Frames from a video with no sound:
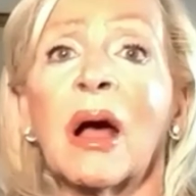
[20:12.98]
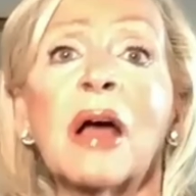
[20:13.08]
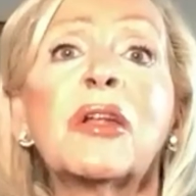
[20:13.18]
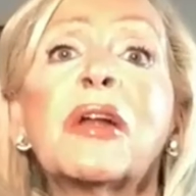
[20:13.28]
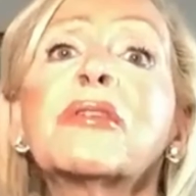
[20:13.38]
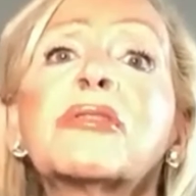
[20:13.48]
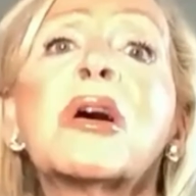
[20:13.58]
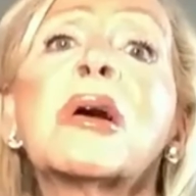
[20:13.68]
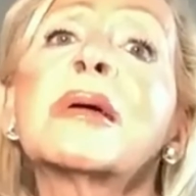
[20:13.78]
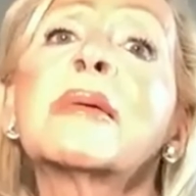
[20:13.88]
Another
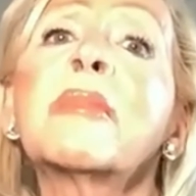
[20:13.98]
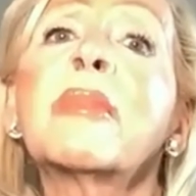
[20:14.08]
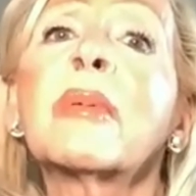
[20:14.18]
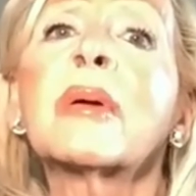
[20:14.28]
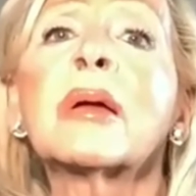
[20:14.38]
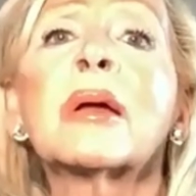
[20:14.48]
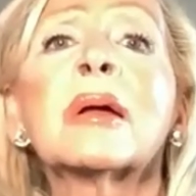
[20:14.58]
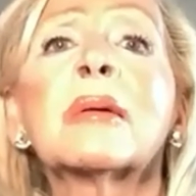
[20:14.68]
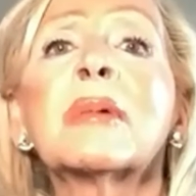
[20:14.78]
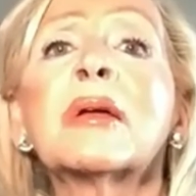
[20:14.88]
time,
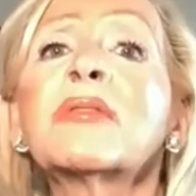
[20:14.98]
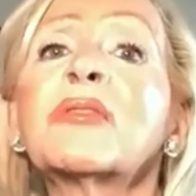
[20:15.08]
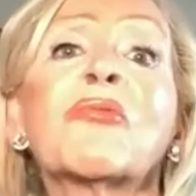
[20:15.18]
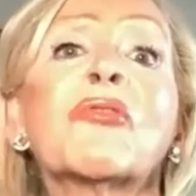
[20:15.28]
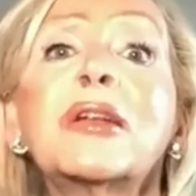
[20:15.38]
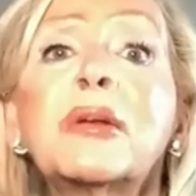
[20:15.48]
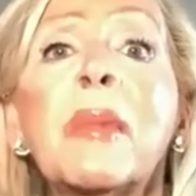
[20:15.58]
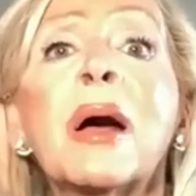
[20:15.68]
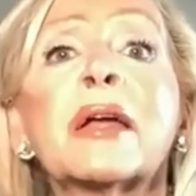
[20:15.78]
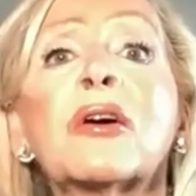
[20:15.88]
a friend of
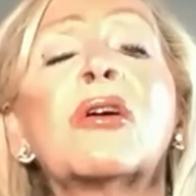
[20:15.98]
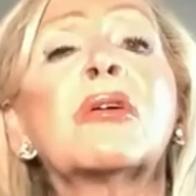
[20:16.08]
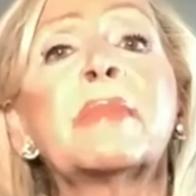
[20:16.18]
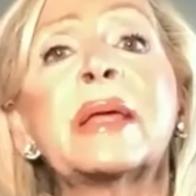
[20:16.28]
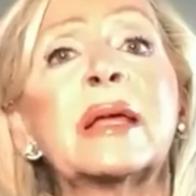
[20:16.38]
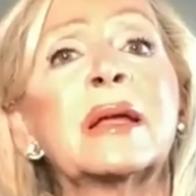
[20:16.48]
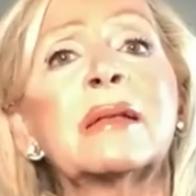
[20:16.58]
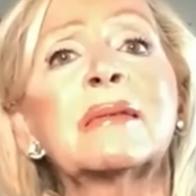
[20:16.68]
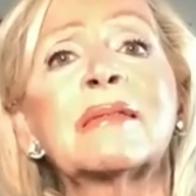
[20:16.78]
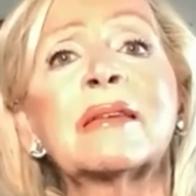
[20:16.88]
mine called me
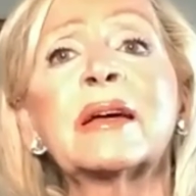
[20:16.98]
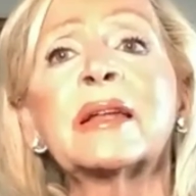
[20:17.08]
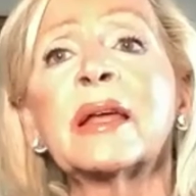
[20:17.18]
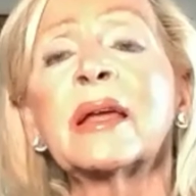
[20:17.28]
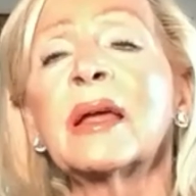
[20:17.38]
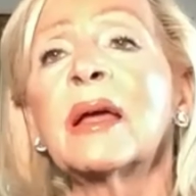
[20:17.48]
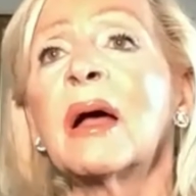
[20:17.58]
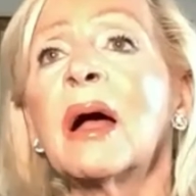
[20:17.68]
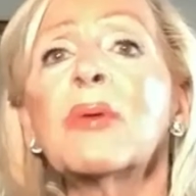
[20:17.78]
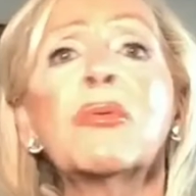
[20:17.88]
and said,
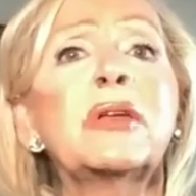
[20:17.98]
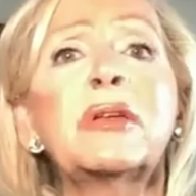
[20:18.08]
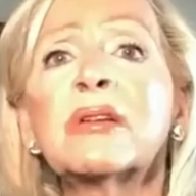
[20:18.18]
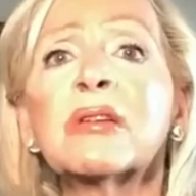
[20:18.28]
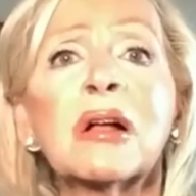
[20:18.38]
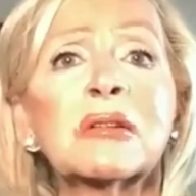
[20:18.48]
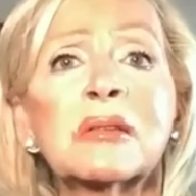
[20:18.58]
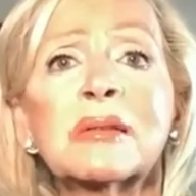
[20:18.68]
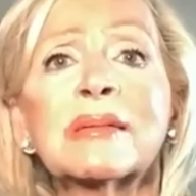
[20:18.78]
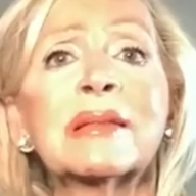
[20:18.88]
I want you to talk to
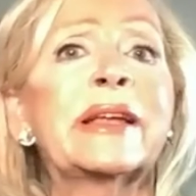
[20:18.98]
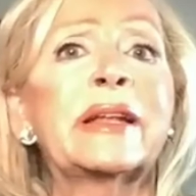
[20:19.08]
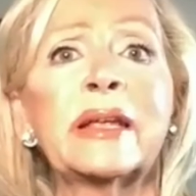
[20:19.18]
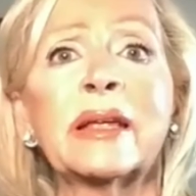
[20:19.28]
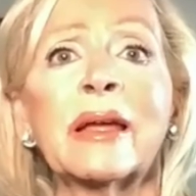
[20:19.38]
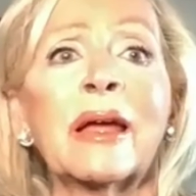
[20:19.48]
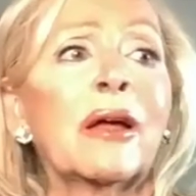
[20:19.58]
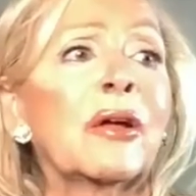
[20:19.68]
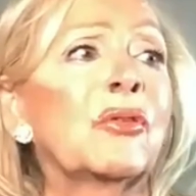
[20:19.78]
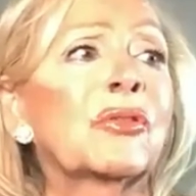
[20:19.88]
this lady
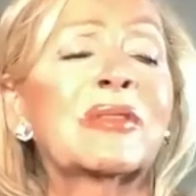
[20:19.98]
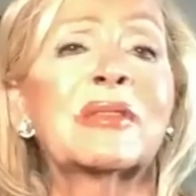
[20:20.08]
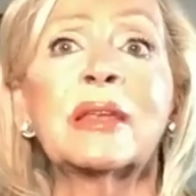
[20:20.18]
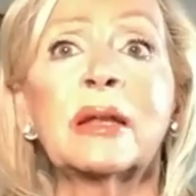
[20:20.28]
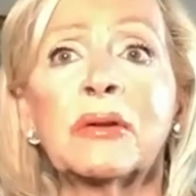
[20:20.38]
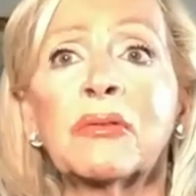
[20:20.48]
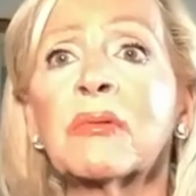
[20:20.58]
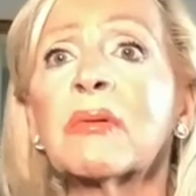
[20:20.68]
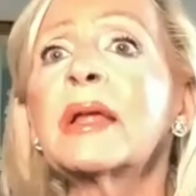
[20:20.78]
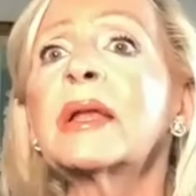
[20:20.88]
who's sitting
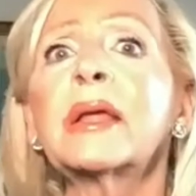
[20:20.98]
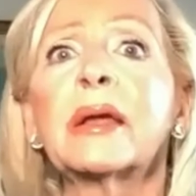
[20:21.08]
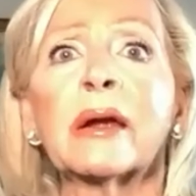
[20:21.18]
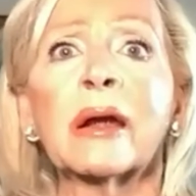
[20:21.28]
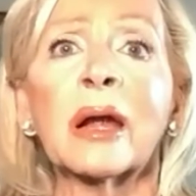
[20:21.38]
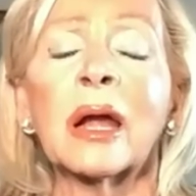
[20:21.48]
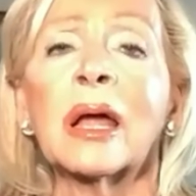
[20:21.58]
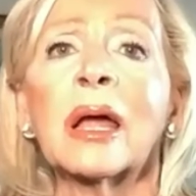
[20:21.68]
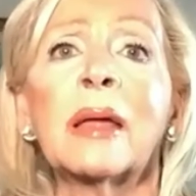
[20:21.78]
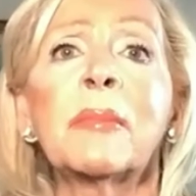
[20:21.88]
right here
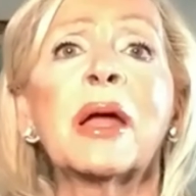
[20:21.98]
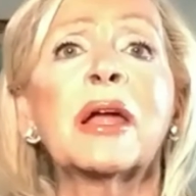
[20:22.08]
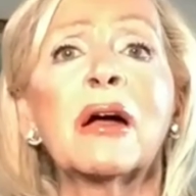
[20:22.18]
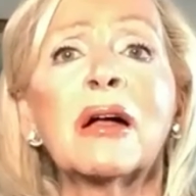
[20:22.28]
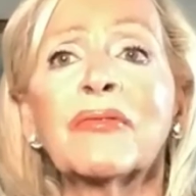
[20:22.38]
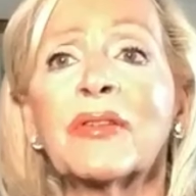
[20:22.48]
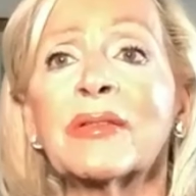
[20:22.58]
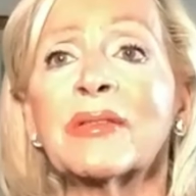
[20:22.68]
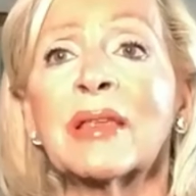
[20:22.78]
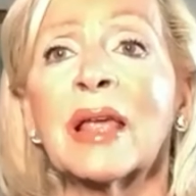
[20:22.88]
in my
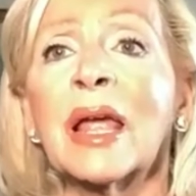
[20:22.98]
office.